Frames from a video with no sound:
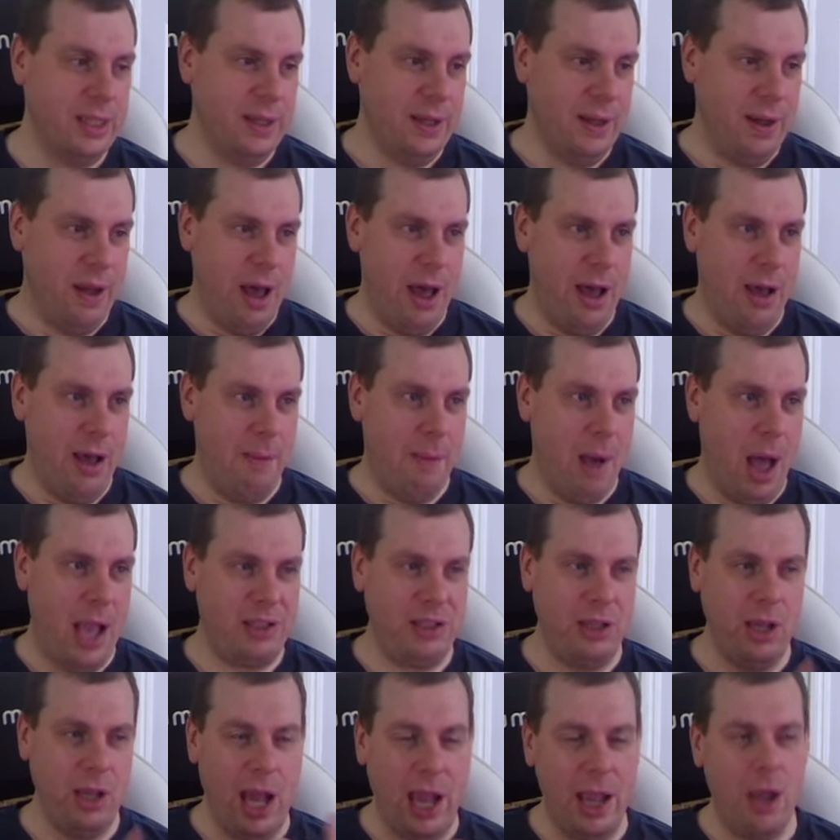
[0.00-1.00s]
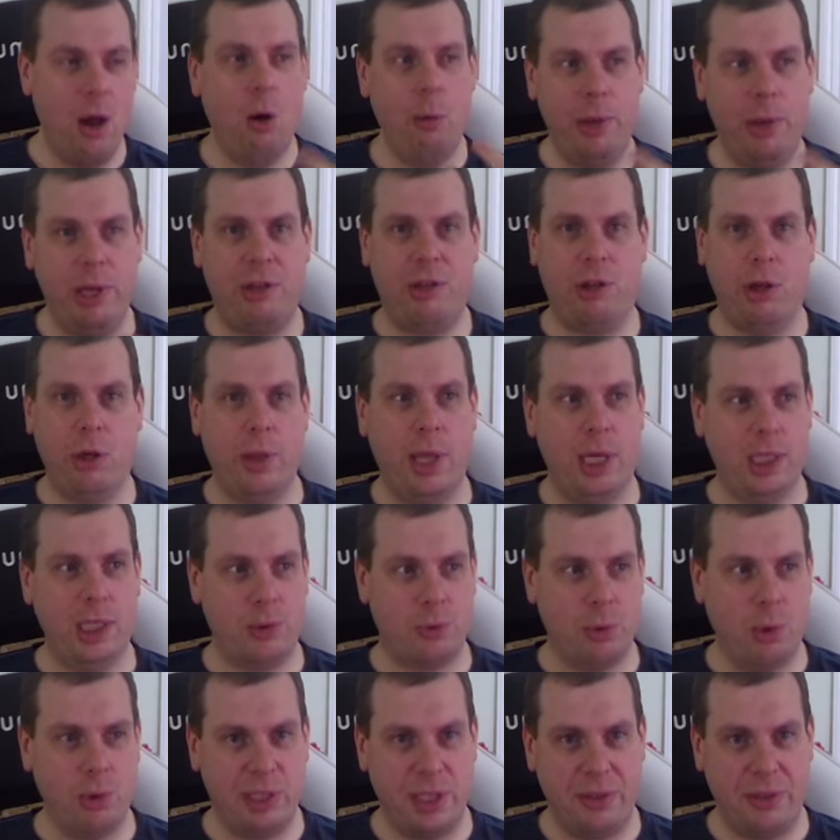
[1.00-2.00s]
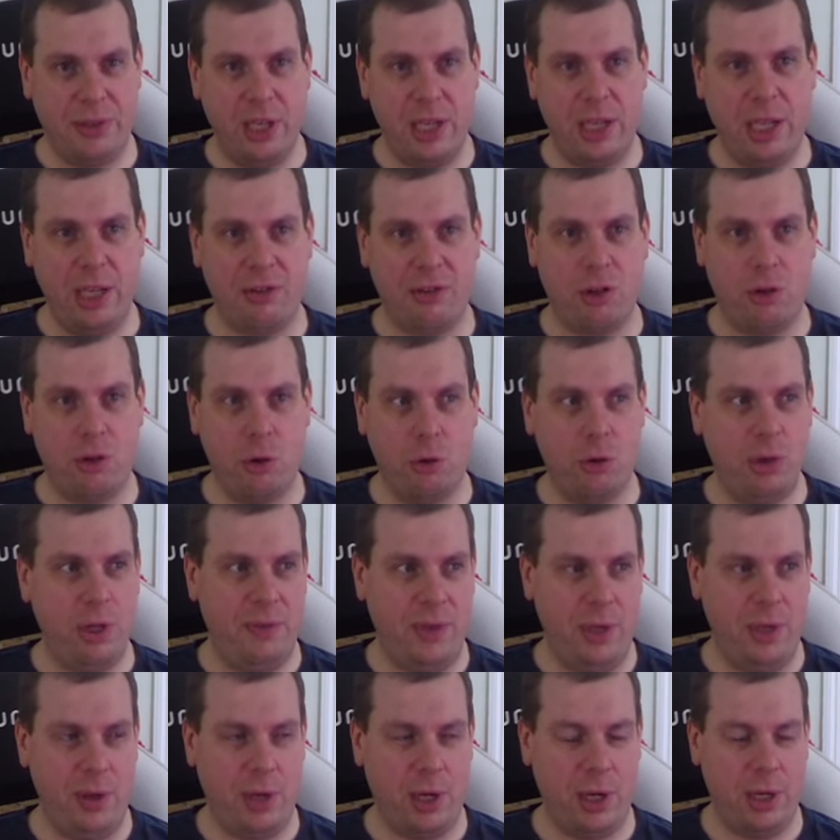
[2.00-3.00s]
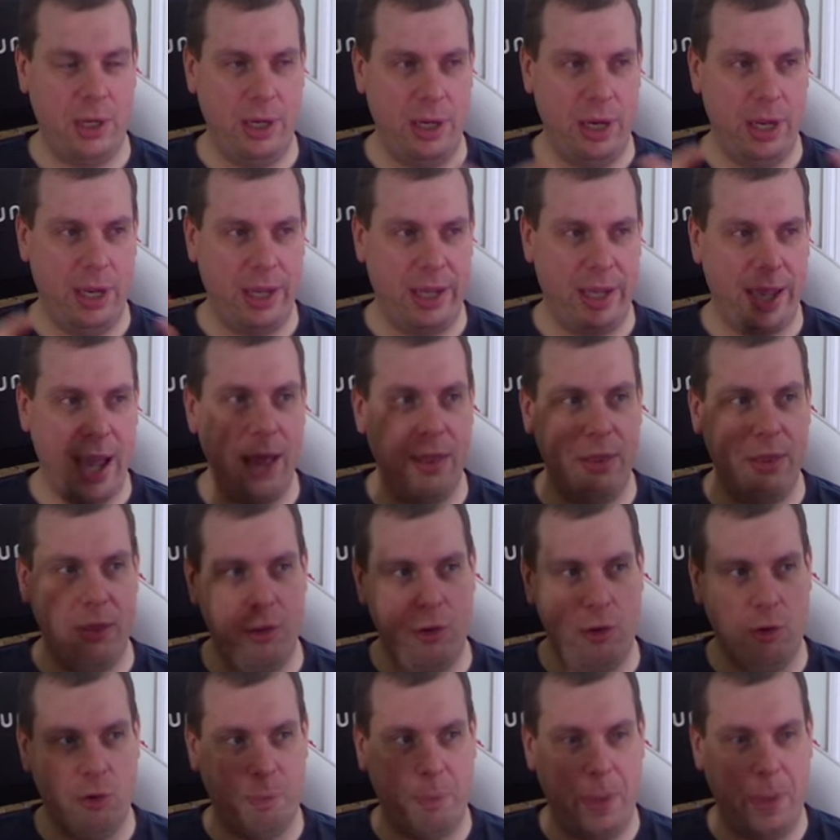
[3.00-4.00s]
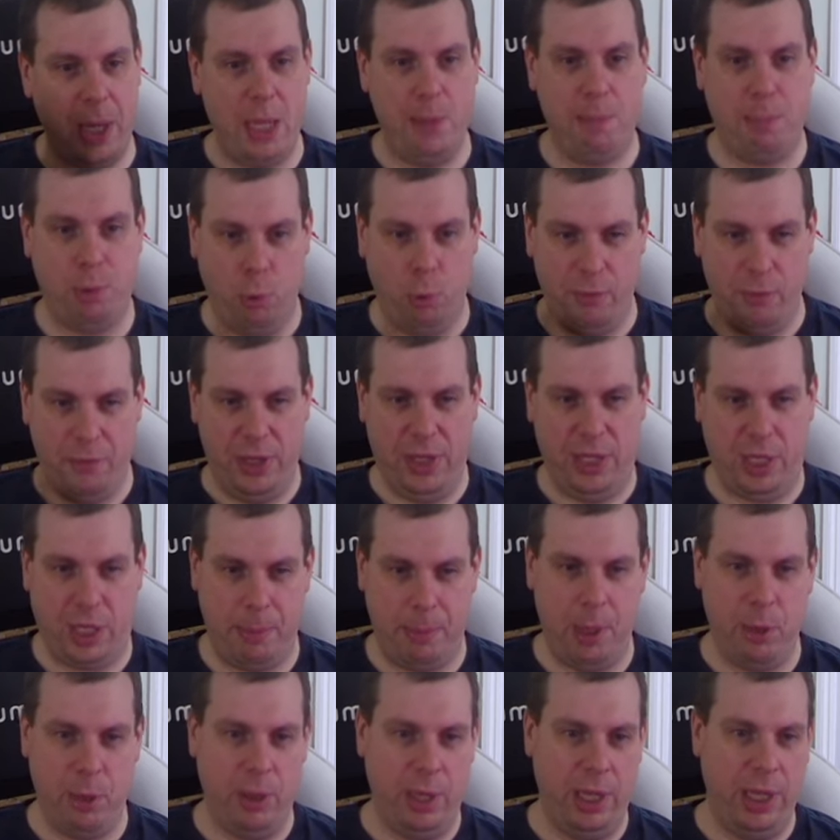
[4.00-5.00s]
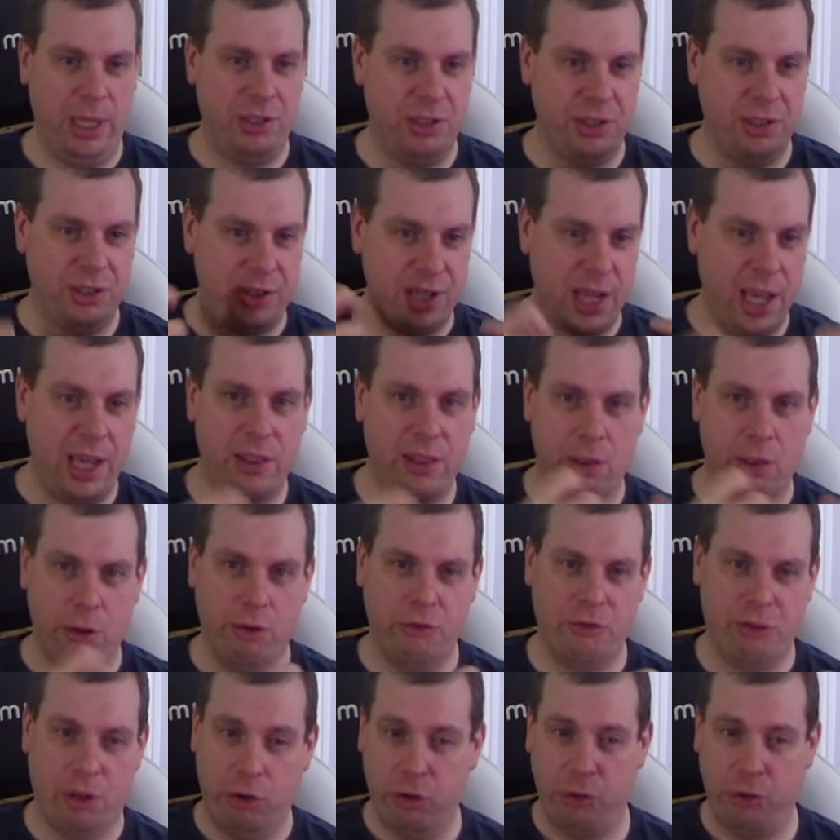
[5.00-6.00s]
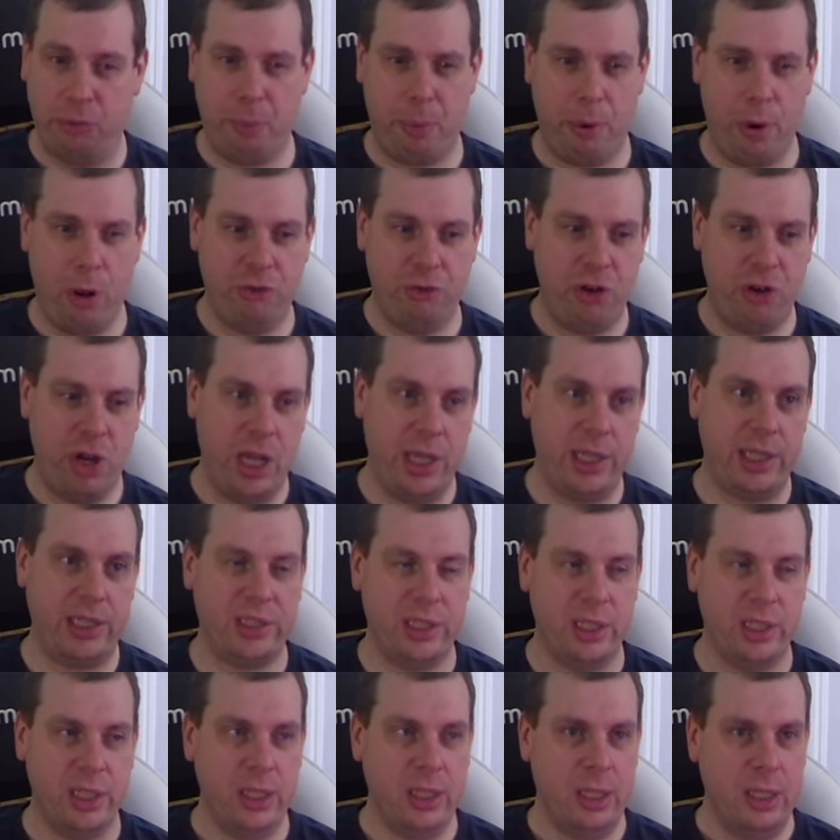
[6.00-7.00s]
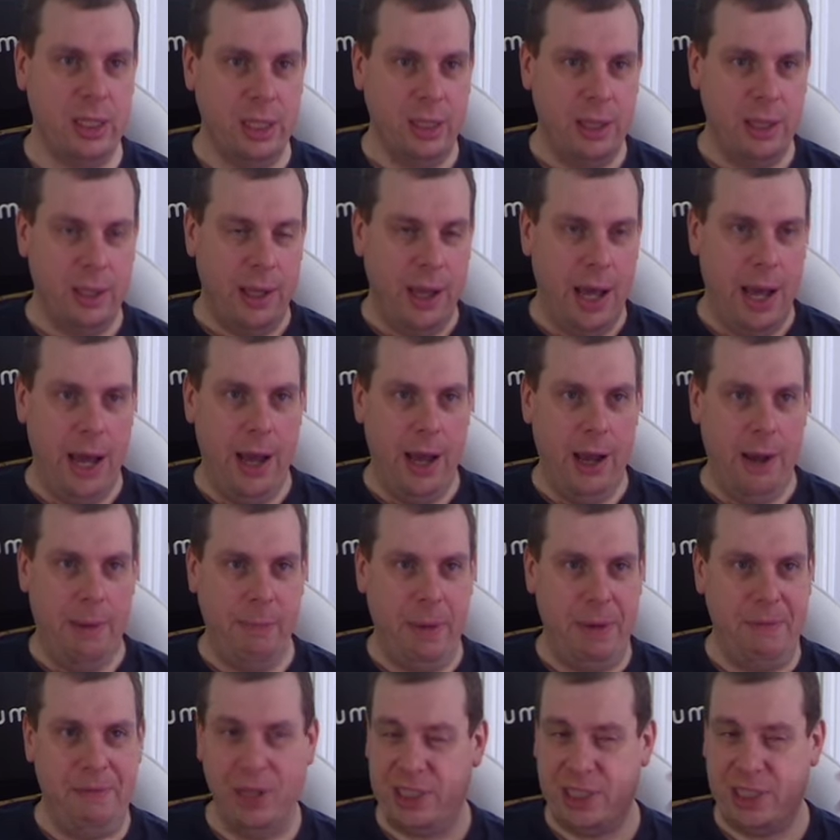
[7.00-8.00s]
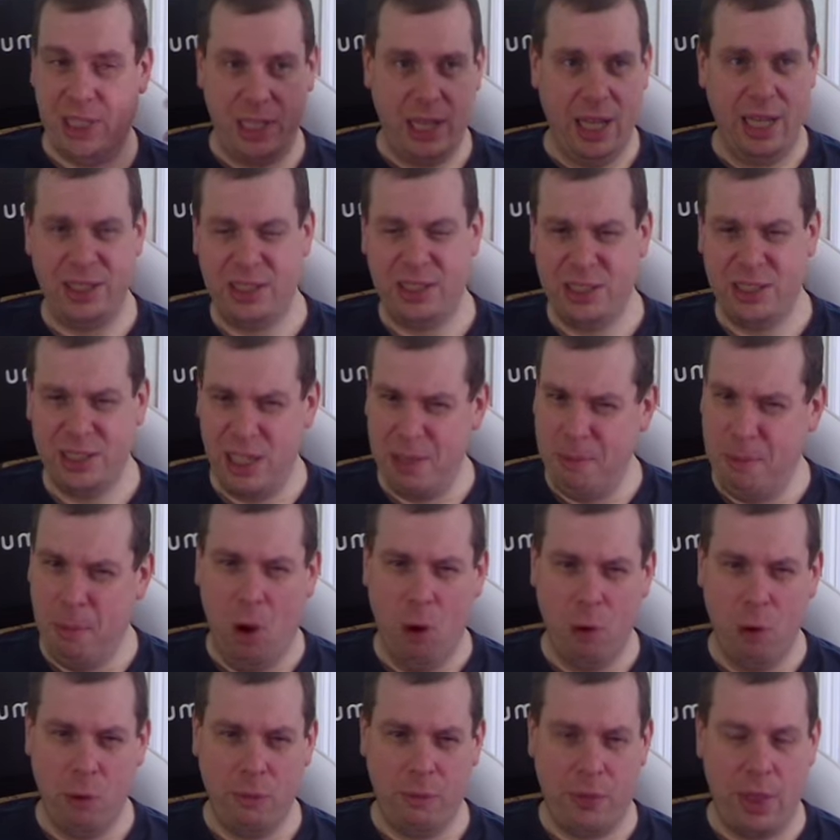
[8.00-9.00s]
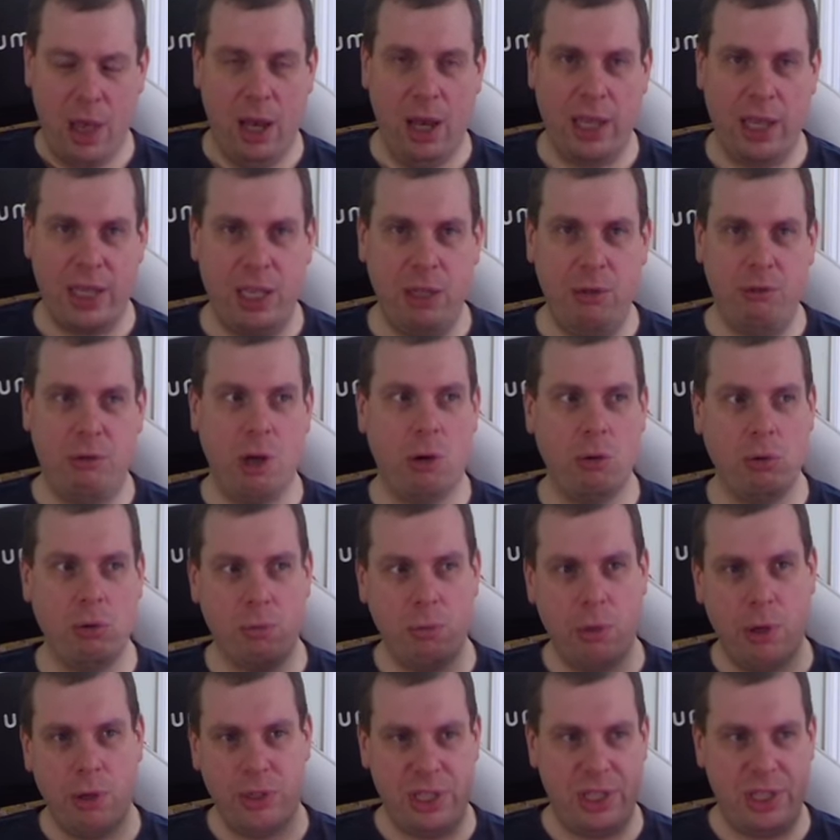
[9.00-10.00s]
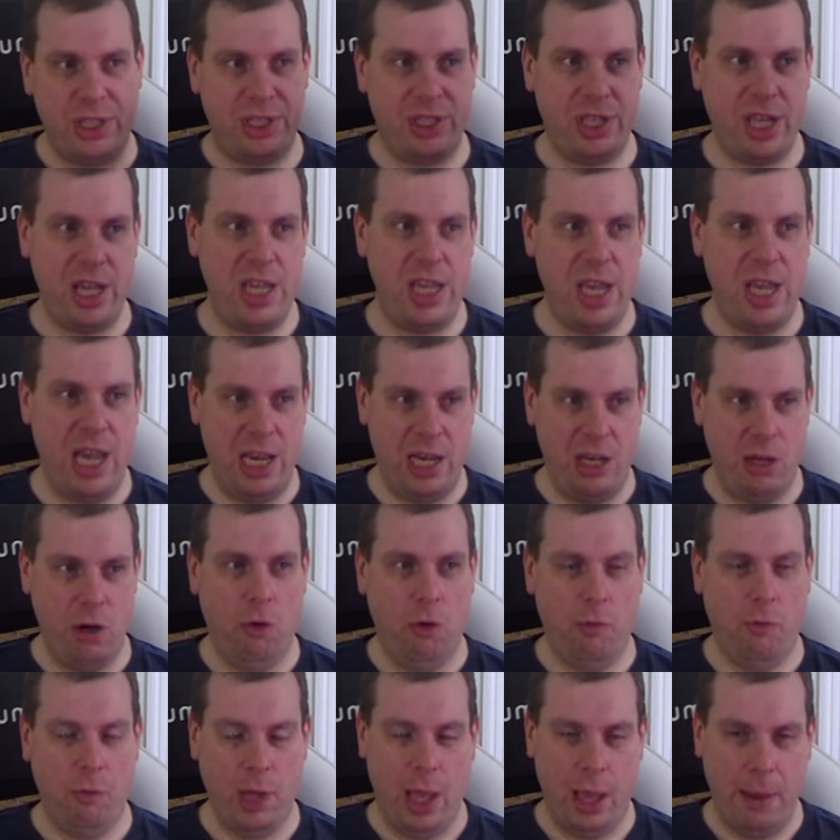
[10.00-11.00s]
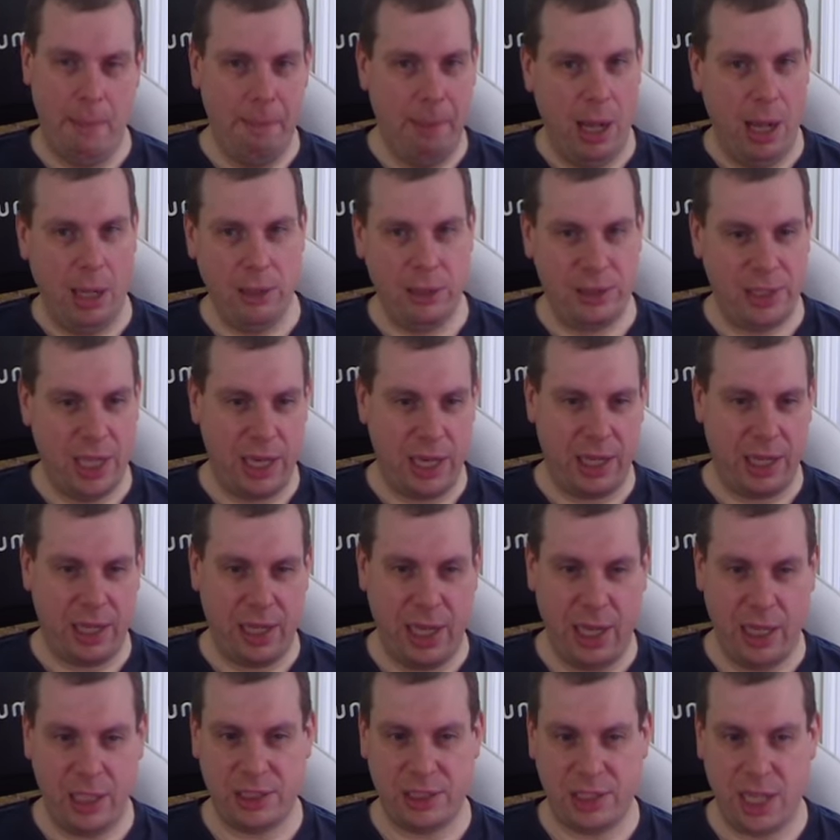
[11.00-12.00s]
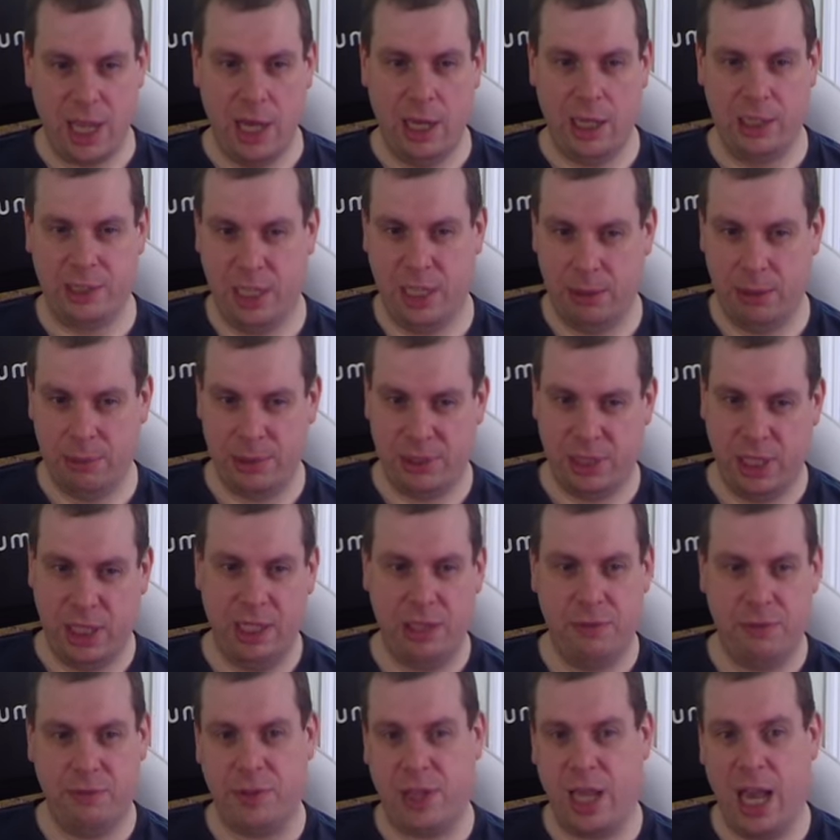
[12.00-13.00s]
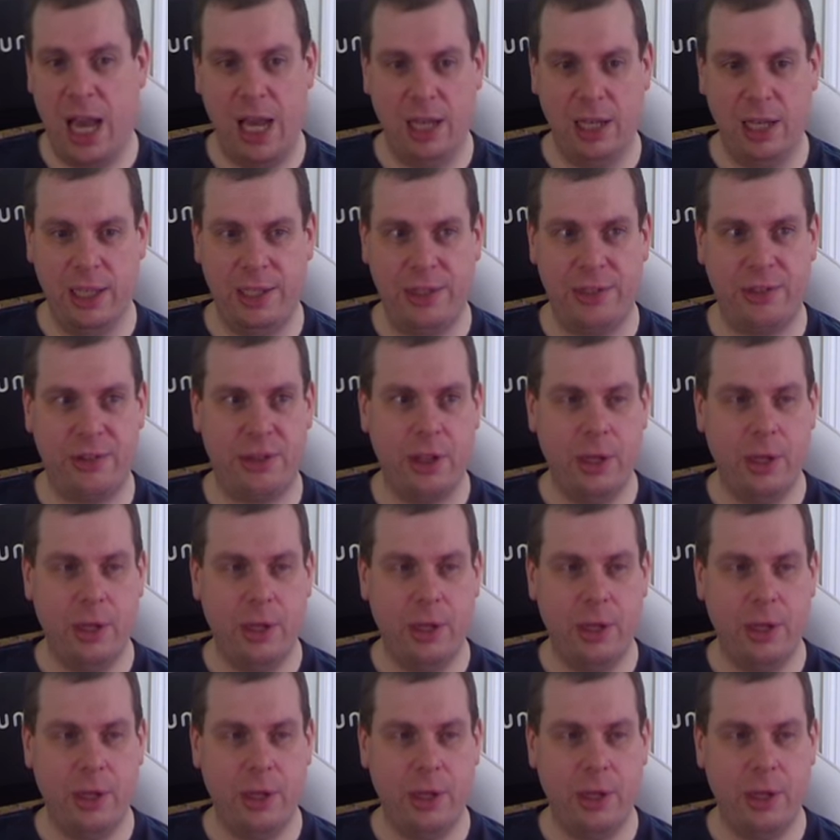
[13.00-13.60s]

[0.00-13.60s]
I hope they do that as well, because I think it's good if you can get those people within the community to take those on as projects. In fact, I'd like to see more of that. Like, you don't really see enough like BattleTech Kickstarters outside of Catalyst.